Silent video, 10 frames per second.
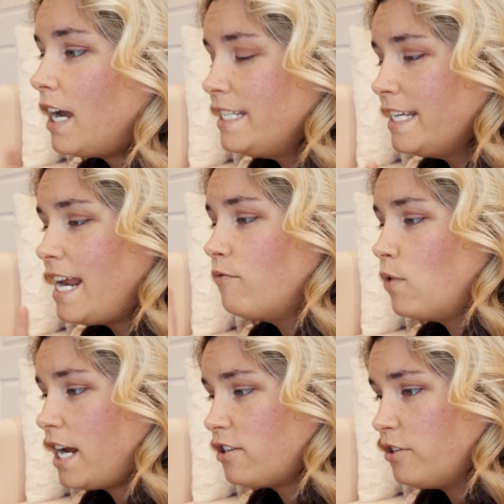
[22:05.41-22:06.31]
I did have
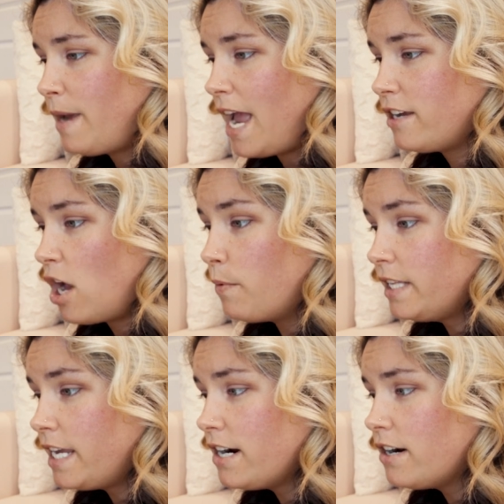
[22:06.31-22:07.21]
one extra bag
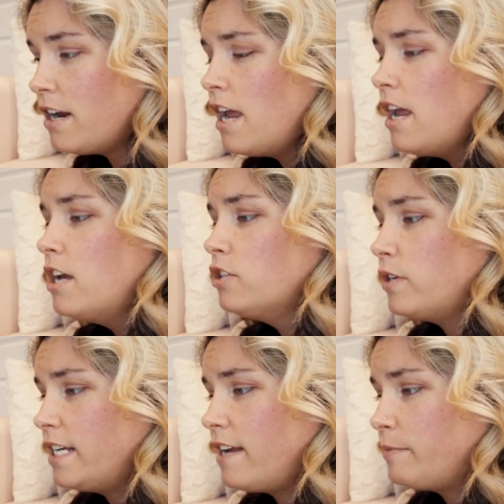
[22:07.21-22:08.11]
going there, so
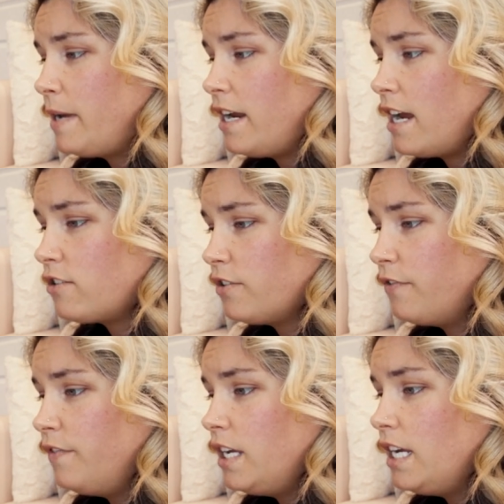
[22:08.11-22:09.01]
I did have to pay an extra
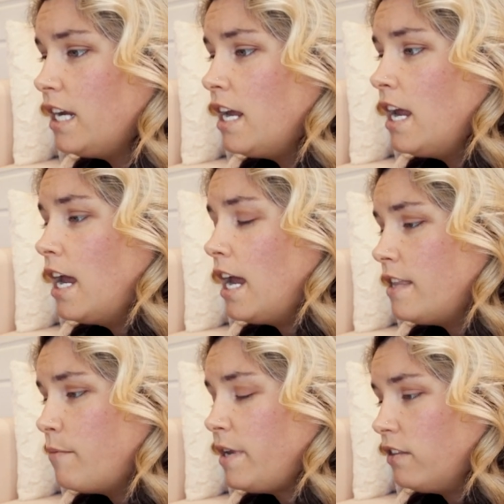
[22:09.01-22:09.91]
fee.
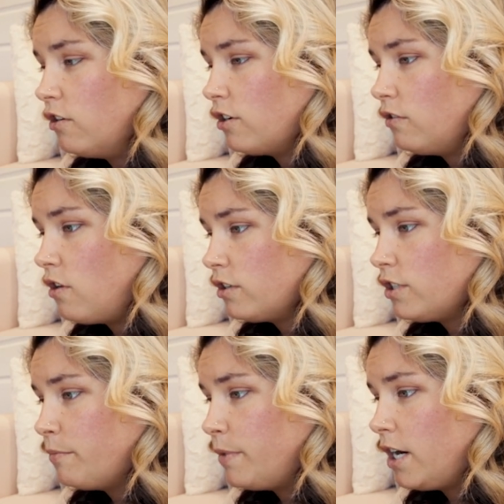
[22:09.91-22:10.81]
And then we had long
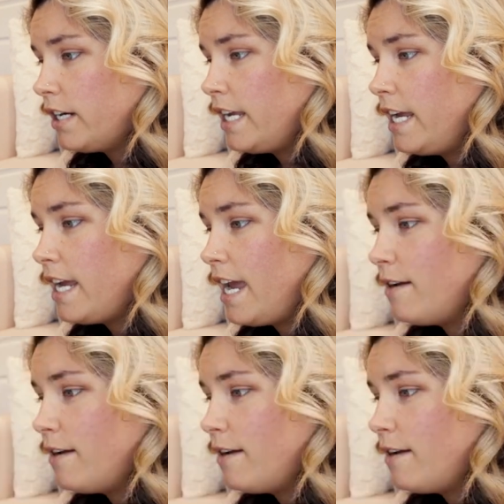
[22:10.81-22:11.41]
term parking,